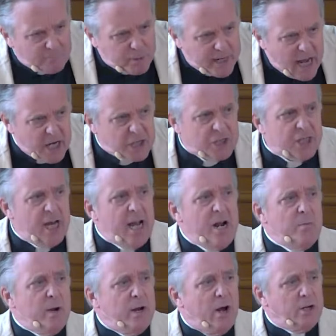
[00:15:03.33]

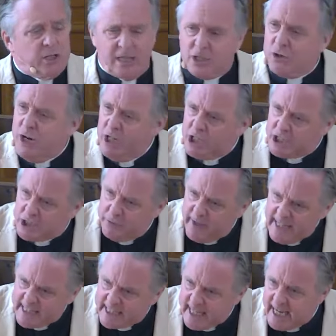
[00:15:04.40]
production, we're not just creatures of
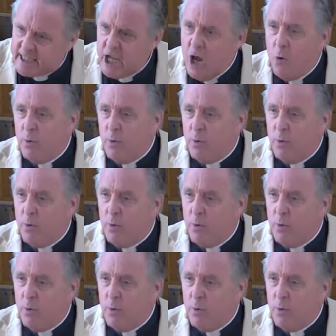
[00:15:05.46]
instinct,